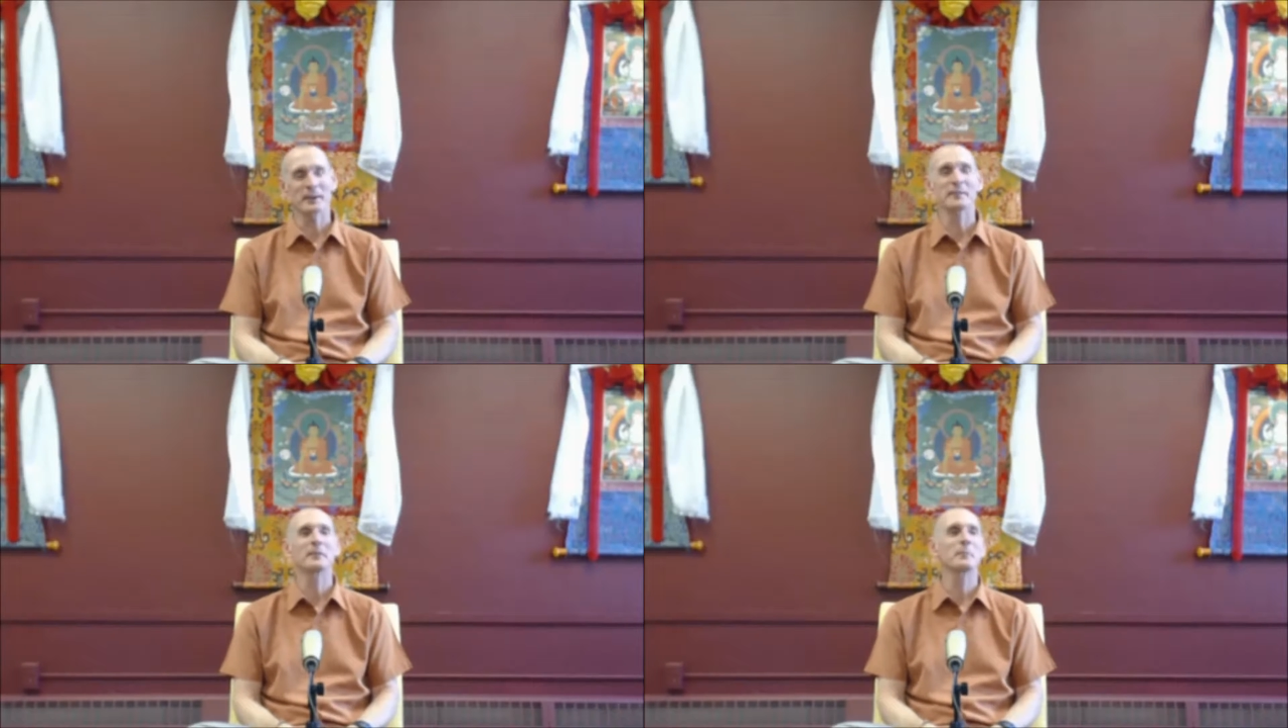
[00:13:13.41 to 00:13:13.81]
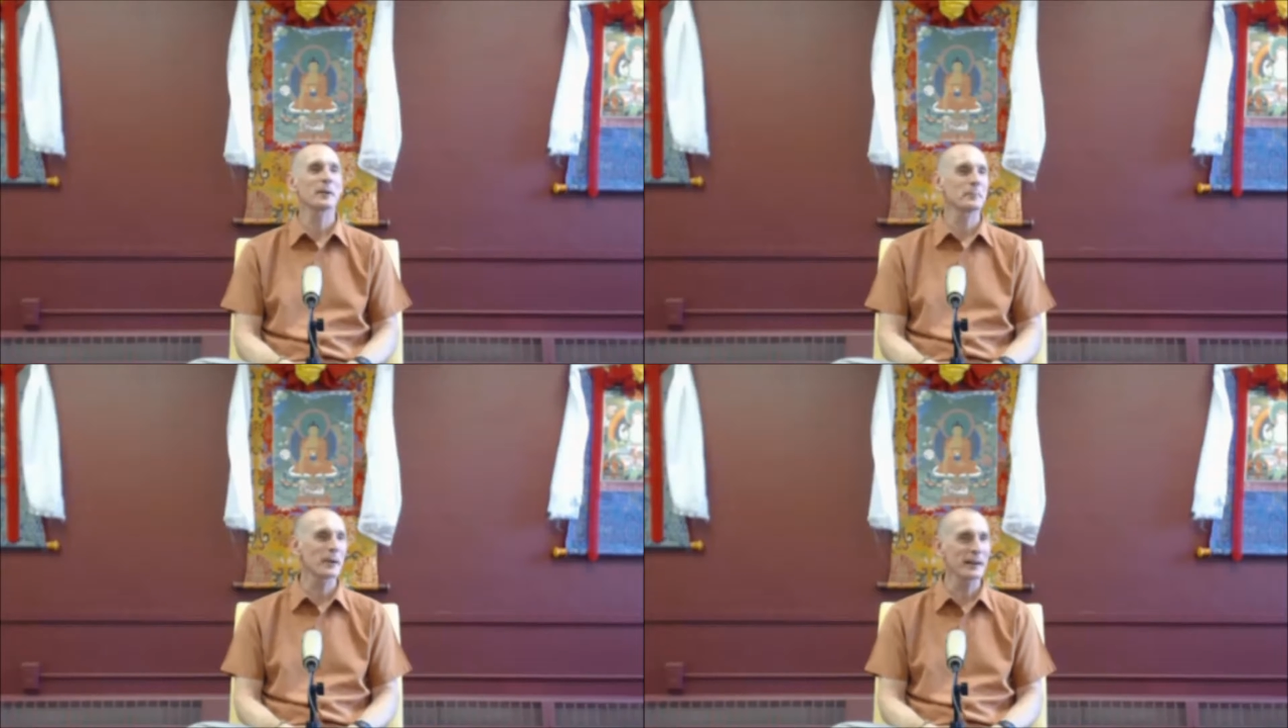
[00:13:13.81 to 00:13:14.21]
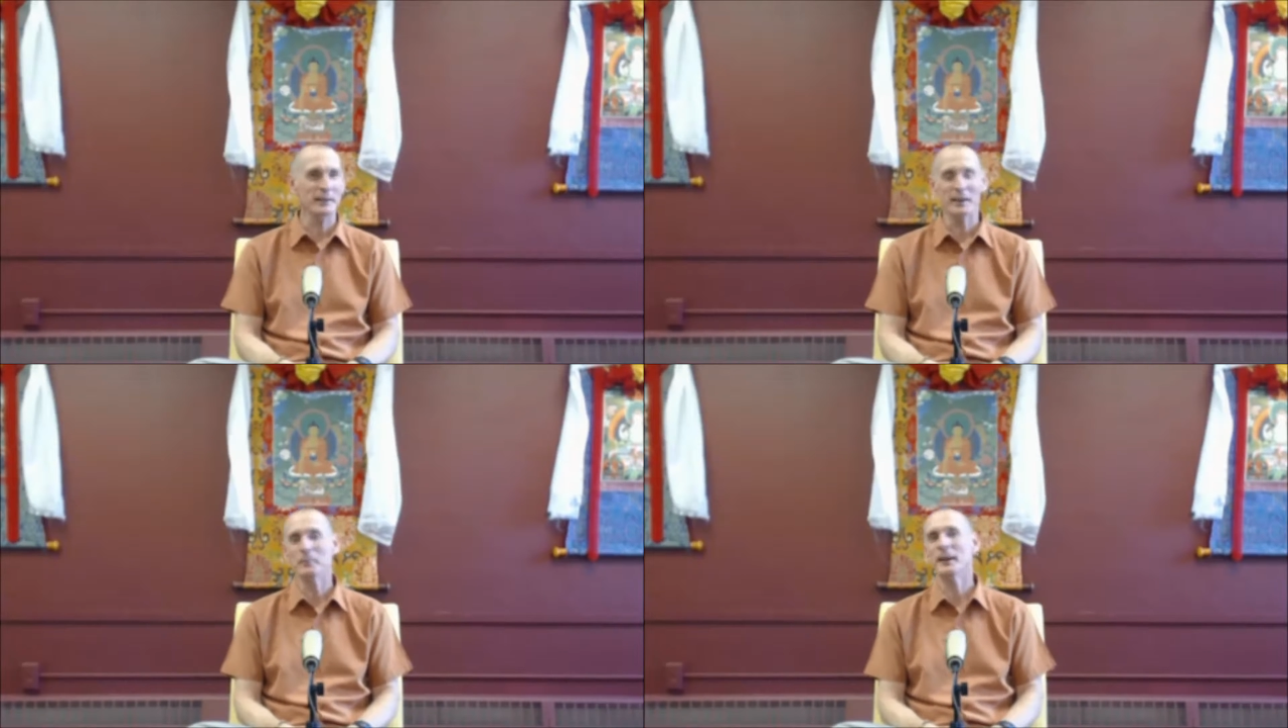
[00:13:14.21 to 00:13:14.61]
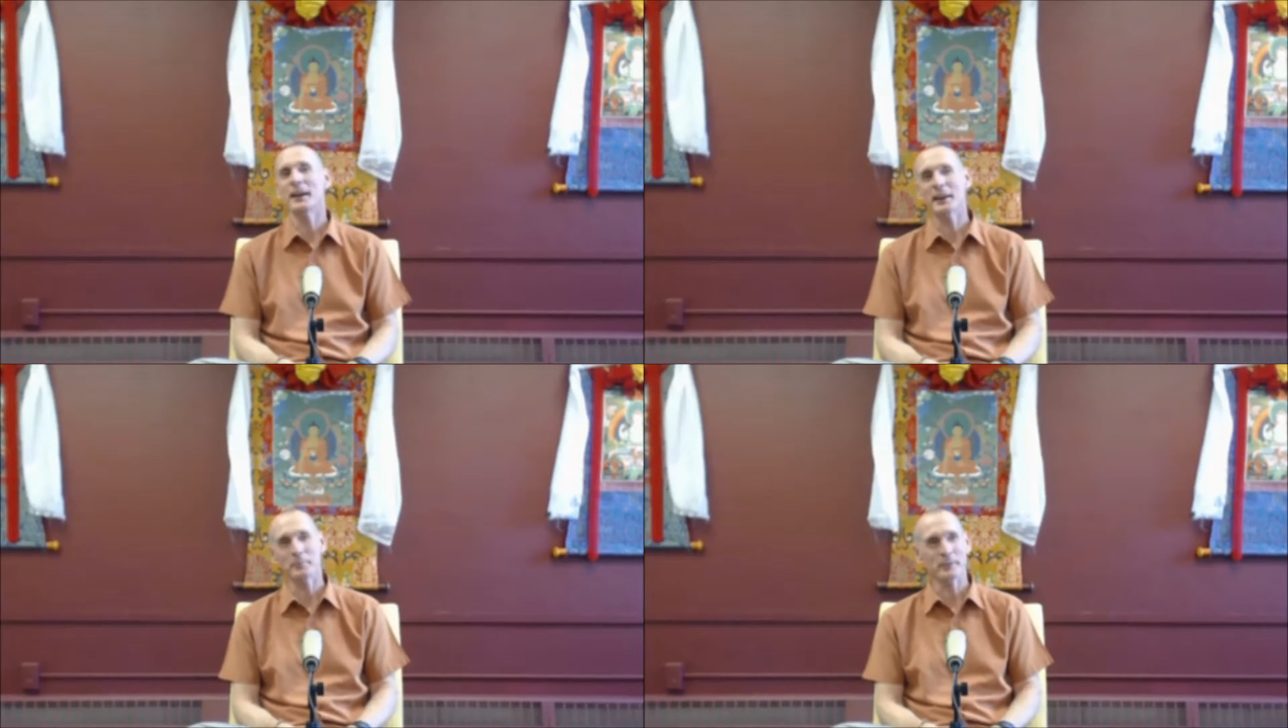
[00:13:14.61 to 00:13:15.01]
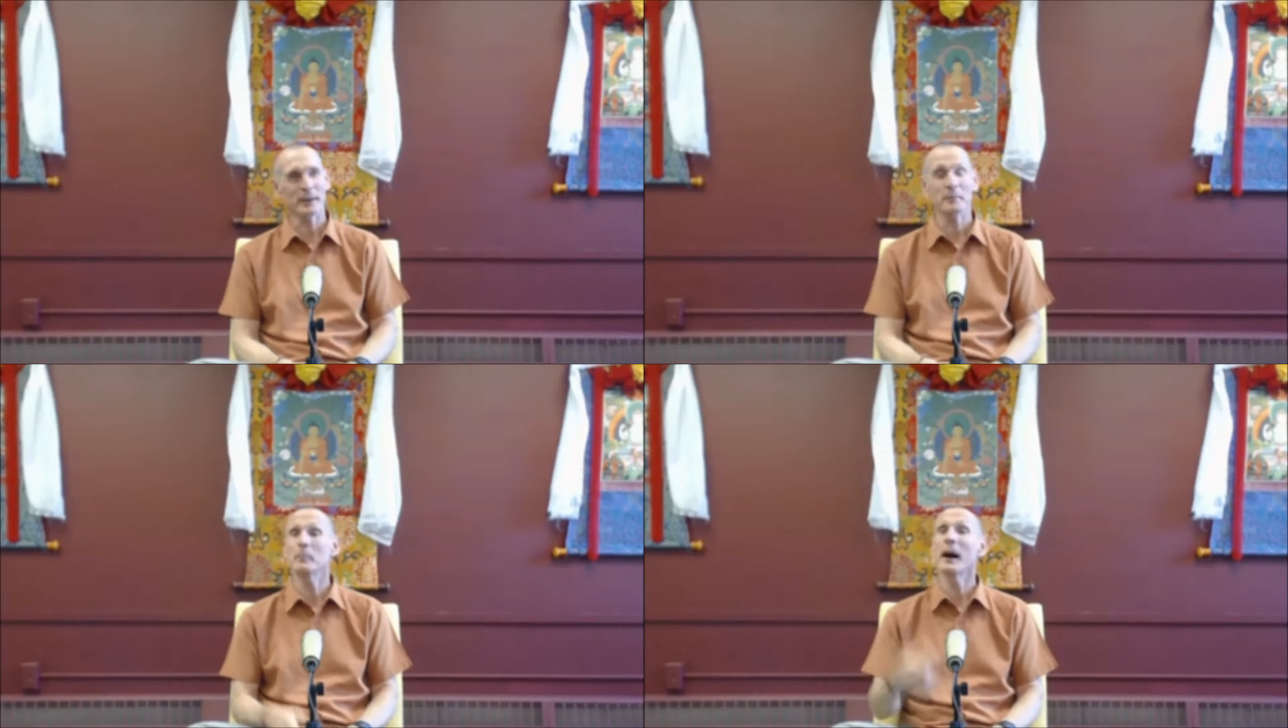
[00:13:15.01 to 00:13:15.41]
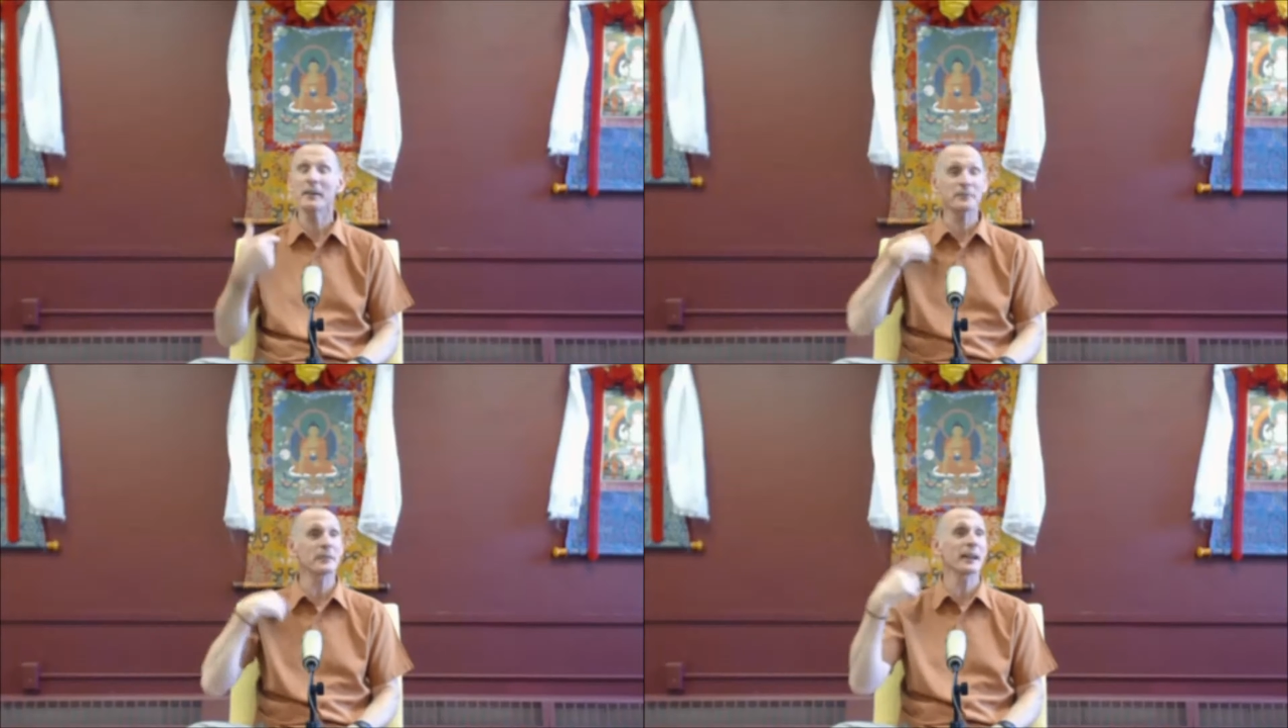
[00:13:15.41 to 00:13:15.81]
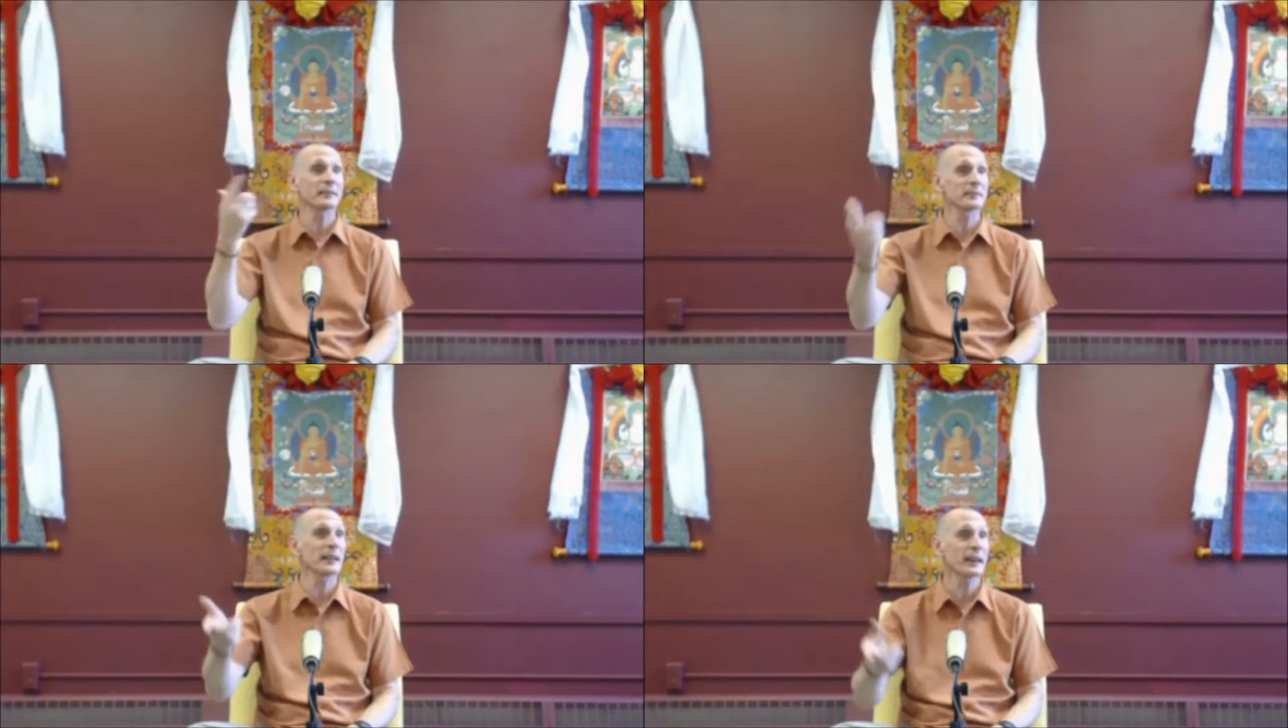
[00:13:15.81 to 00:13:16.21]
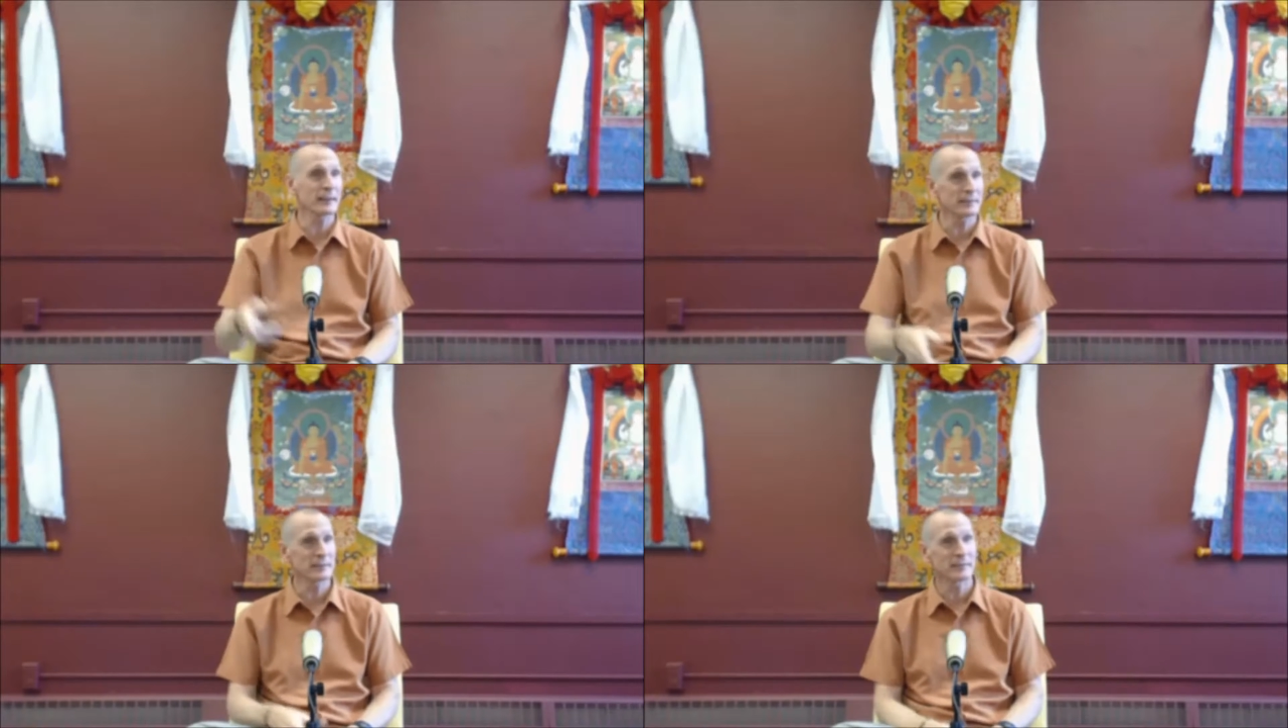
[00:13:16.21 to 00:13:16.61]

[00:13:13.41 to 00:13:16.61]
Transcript: I think about my day, what I had planned. My flight's late.